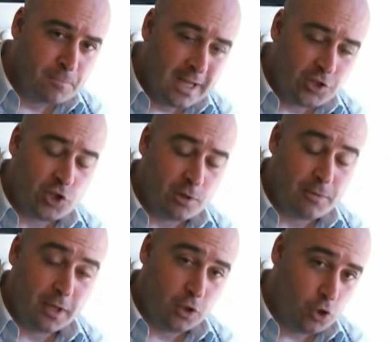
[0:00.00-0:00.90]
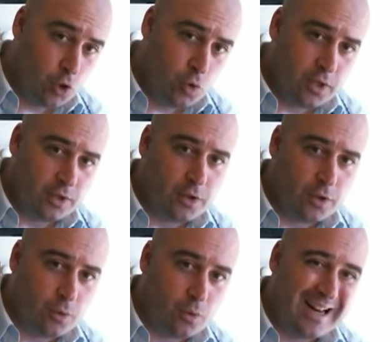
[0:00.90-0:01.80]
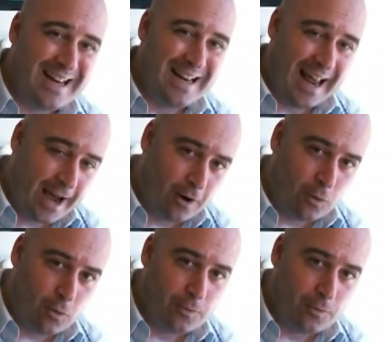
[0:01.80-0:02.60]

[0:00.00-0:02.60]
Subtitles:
It's something you can do now.